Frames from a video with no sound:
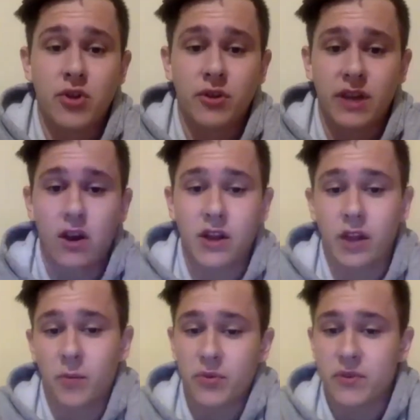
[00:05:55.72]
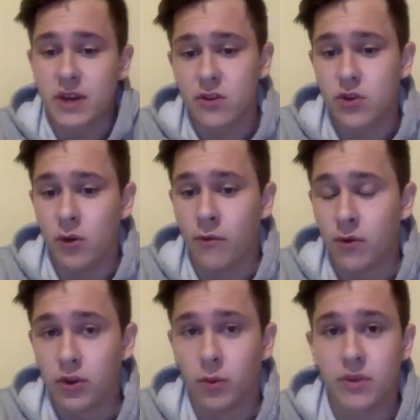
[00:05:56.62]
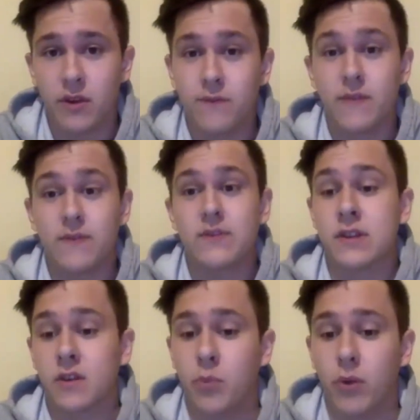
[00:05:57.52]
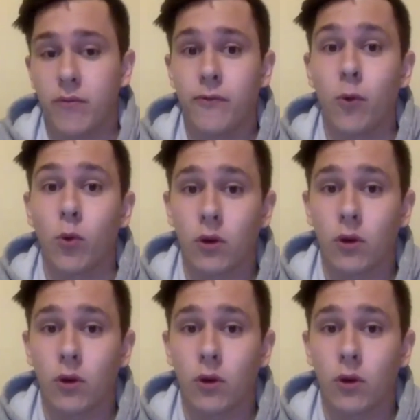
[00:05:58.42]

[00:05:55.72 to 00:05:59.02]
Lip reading: the calculator percentage, so Werdum is a 56.4.